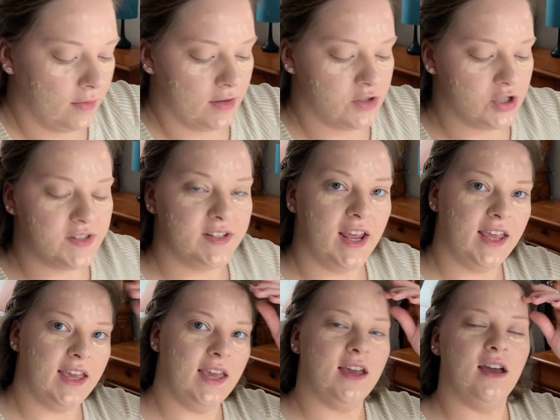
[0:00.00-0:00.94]
And just
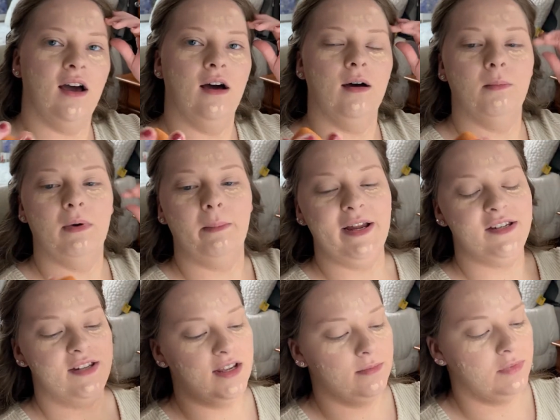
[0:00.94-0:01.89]
taking my
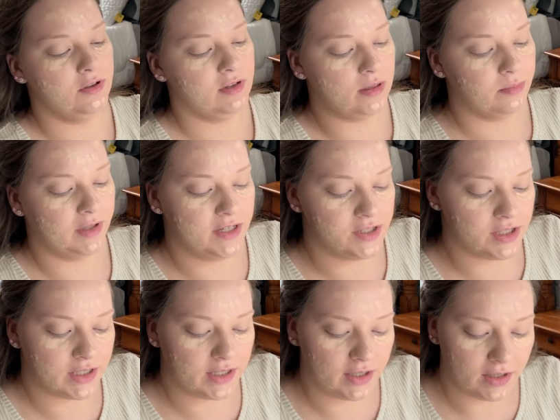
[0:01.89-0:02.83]
damp beauty
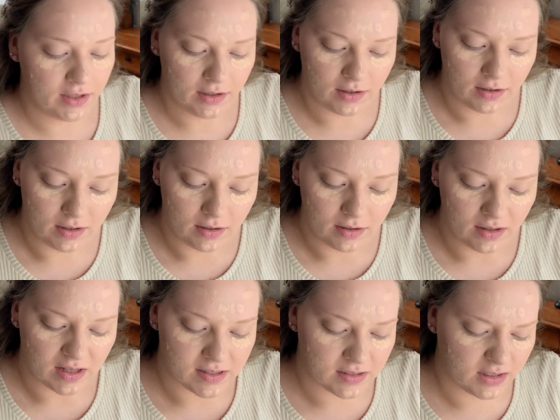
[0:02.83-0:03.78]
blender.
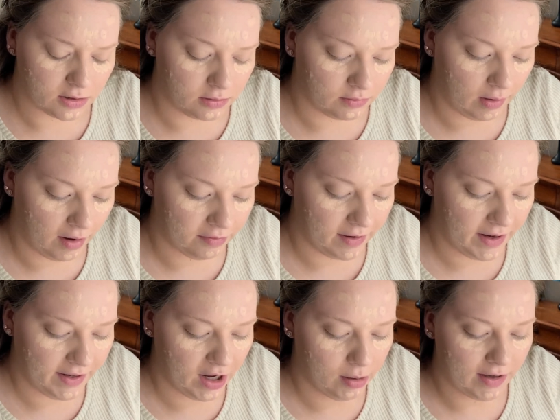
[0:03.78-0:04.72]
It's a little rough
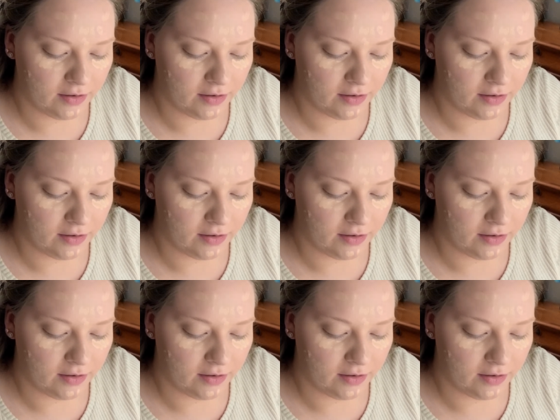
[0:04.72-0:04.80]
right now.